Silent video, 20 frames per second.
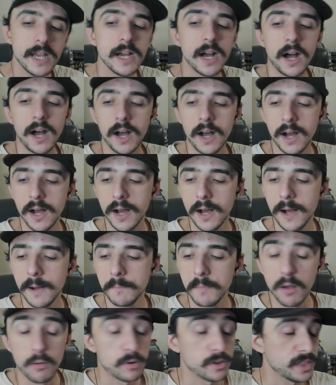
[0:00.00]

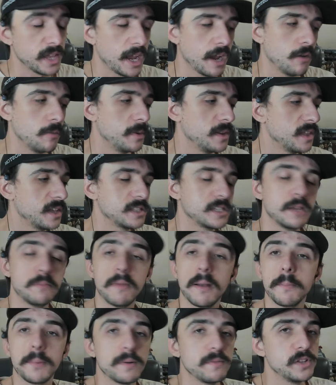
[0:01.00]
Um, I want to thank everybody that's a
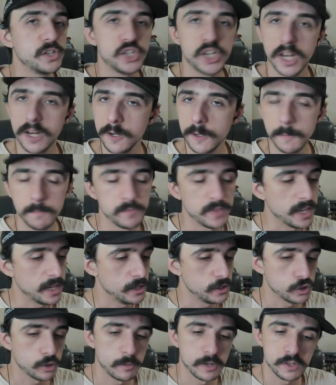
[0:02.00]
member of the channel. Thank
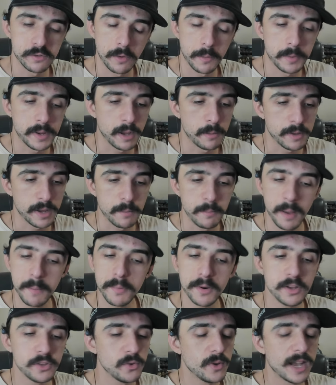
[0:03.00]
you so much for becoming a
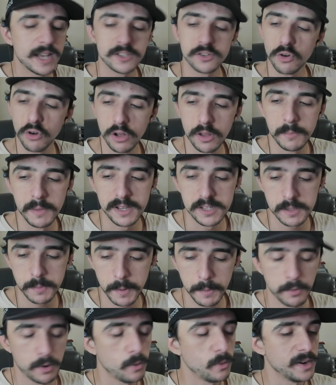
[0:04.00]
member. You guys are all amazing
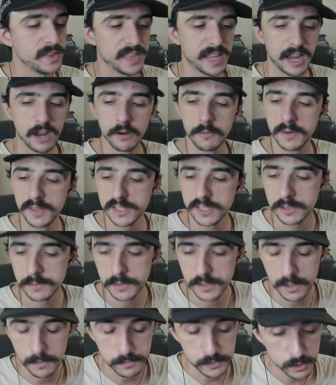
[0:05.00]
people. I want to thank everybody that's
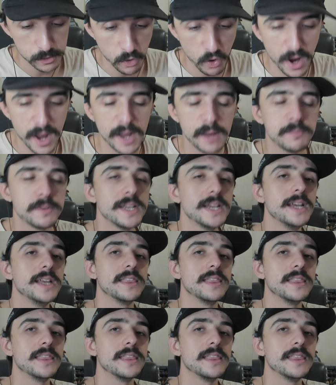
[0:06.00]
subscribed.